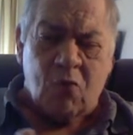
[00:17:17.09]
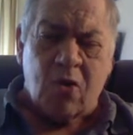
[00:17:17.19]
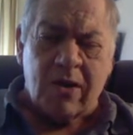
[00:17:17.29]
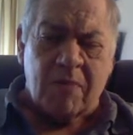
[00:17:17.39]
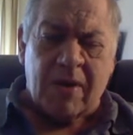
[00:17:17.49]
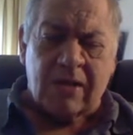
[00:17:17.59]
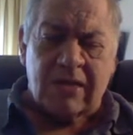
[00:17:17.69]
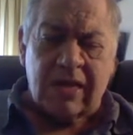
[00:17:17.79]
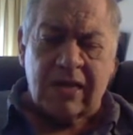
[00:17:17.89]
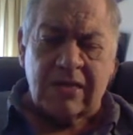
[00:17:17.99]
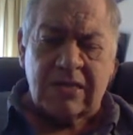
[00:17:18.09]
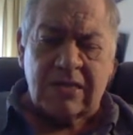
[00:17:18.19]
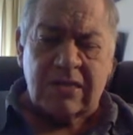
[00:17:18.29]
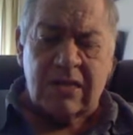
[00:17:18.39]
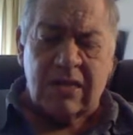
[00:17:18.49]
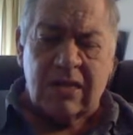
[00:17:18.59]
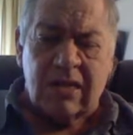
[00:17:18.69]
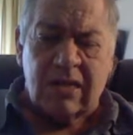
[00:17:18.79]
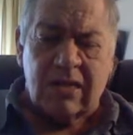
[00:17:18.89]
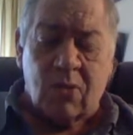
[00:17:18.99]
worried about things.
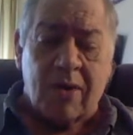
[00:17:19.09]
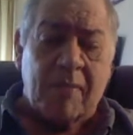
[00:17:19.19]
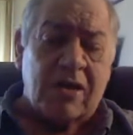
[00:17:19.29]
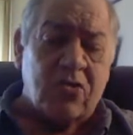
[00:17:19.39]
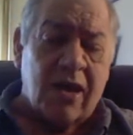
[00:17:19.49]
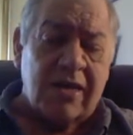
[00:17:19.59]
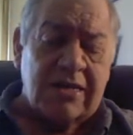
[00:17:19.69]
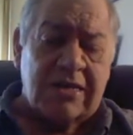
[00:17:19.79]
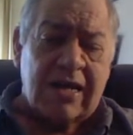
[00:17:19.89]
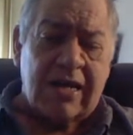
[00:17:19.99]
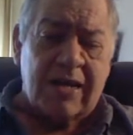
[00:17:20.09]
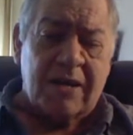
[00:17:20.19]
What am I trying to say?